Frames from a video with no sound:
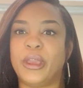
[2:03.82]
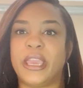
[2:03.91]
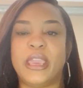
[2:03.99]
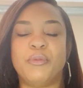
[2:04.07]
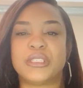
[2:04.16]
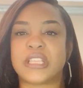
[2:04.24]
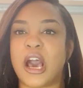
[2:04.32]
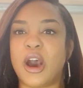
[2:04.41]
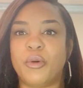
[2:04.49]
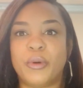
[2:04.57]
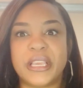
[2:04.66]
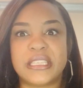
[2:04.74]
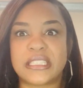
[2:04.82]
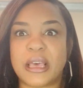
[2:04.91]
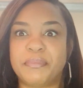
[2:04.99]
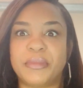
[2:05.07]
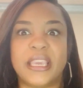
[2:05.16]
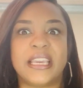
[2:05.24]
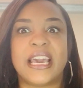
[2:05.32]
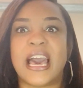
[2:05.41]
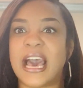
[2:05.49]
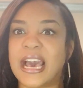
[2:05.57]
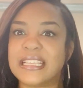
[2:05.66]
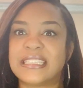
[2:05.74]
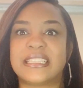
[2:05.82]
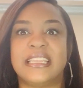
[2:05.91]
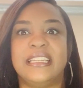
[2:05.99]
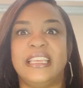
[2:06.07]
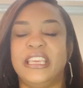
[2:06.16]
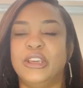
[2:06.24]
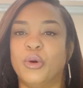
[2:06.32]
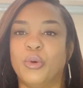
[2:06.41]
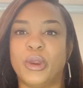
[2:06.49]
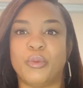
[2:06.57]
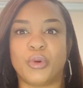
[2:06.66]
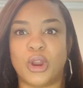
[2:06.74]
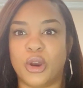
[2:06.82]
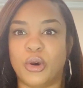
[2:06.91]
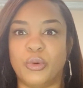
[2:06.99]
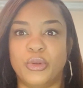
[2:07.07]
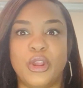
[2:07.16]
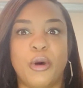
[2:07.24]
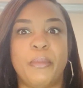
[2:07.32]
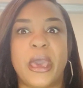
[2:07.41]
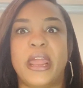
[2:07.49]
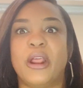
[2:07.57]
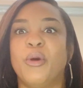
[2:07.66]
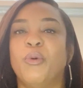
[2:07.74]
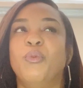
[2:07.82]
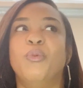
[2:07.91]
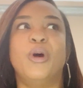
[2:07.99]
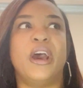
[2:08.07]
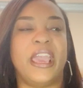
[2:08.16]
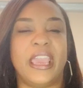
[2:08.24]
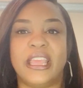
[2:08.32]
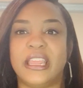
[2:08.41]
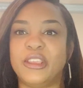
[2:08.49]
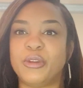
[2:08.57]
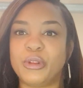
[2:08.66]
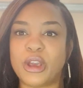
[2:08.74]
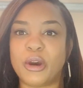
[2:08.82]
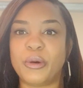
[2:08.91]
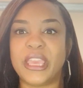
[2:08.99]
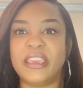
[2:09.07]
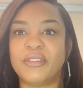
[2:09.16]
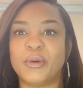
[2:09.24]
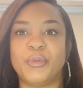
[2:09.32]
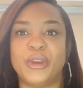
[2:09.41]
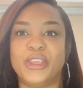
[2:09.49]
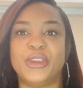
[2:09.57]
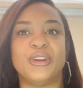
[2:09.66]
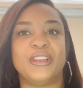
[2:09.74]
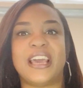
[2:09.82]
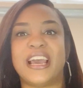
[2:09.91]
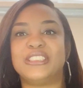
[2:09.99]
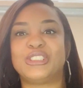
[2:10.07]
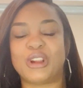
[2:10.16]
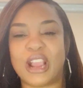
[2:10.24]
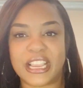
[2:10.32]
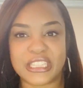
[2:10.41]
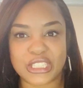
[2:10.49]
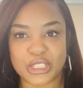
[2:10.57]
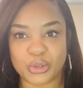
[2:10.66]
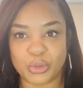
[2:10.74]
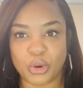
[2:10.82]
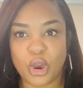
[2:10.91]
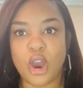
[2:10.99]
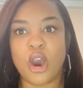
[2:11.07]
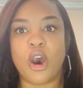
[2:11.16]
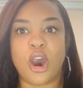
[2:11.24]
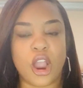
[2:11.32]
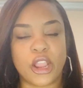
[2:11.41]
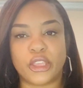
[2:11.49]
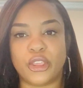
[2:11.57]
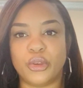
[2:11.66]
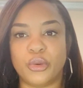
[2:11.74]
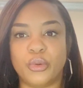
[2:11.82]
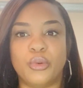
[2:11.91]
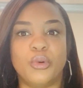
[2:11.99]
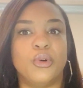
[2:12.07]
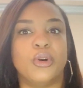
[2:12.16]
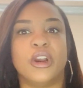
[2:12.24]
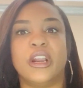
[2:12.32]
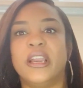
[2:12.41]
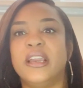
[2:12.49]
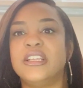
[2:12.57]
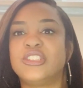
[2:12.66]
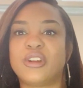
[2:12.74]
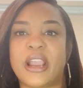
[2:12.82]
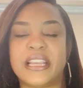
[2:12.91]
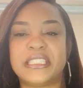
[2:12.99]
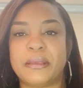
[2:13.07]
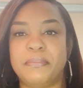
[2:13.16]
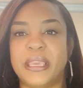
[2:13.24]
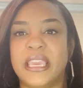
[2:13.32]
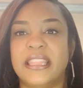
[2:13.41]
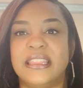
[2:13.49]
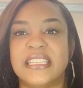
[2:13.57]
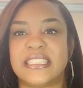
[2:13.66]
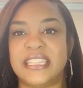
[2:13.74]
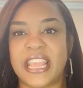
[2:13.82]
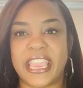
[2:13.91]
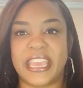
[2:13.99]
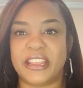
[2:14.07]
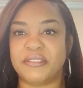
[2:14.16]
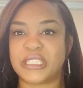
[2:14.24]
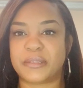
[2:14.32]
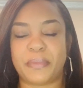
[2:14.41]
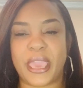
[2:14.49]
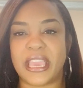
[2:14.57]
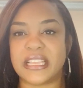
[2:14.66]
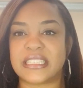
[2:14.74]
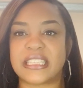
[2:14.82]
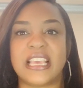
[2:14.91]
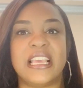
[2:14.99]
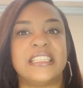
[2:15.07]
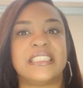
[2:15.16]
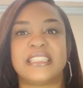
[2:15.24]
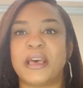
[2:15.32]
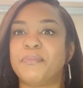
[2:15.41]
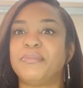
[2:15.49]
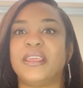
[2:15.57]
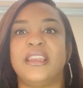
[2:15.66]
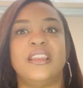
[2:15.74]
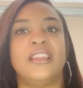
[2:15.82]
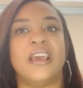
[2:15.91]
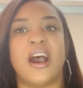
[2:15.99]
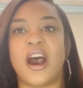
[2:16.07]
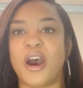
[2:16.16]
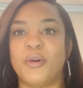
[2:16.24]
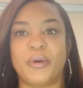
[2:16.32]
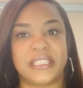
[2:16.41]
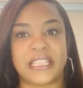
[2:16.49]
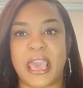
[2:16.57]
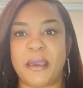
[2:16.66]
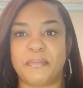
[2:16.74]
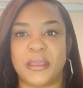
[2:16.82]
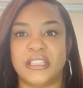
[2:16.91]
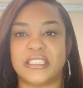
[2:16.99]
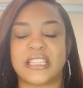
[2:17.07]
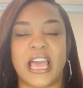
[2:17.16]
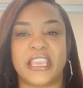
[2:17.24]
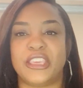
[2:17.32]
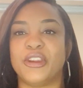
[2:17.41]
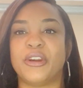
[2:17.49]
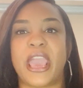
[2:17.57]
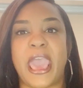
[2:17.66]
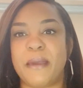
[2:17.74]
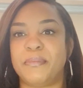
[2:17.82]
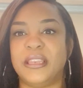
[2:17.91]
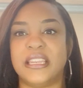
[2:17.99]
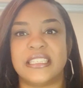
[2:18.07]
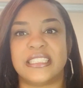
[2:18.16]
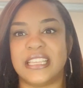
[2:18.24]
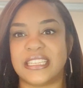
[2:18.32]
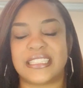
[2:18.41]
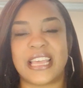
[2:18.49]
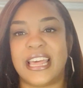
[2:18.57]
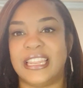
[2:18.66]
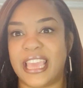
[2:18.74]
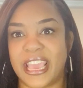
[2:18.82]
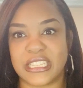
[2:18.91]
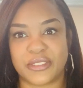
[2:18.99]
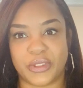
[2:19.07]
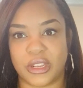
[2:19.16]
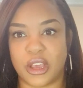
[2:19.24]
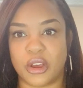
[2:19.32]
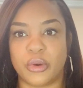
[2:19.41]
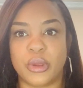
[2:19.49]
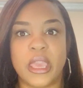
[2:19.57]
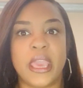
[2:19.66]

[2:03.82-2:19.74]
it was always something constantly going wrong, no matter what. Even when you're not trying to argue or trying to be in this negative space, something always happens. Like, your happiness does not last for long,